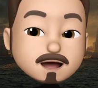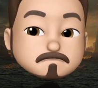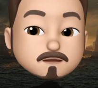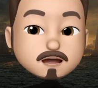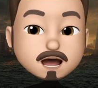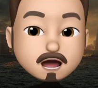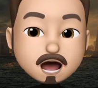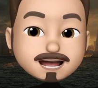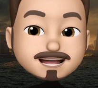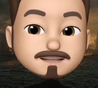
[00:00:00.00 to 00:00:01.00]
but the
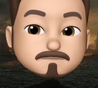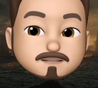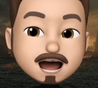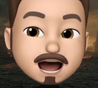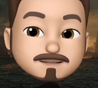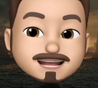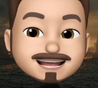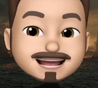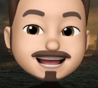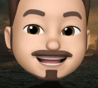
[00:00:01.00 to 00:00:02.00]
lightning-firing
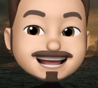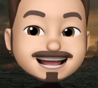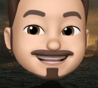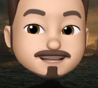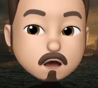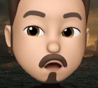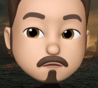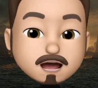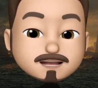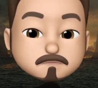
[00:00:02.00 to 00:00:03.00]
King
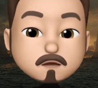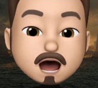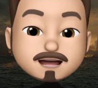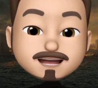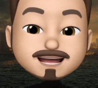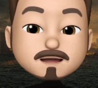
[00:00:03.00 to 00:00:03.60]
Ghidorah as well.